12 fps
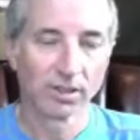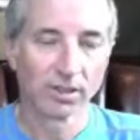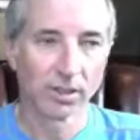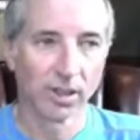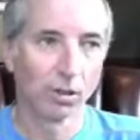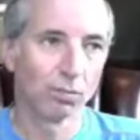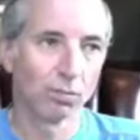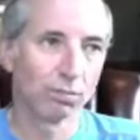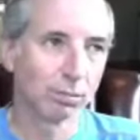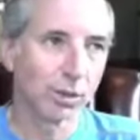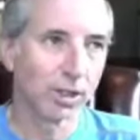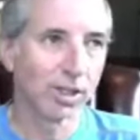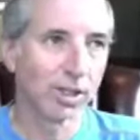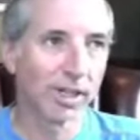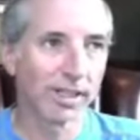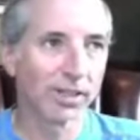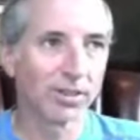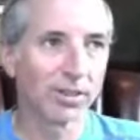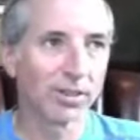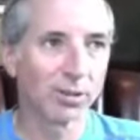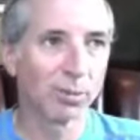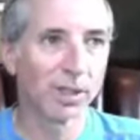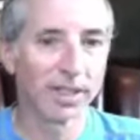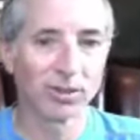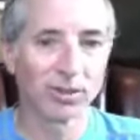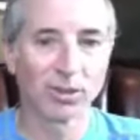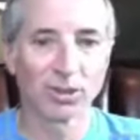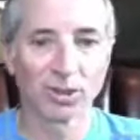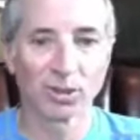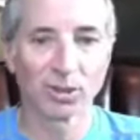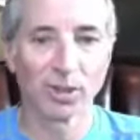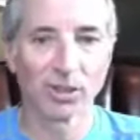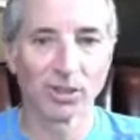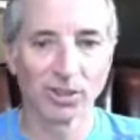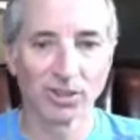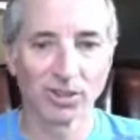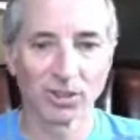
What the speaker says: So, I guess the simple answer to your question is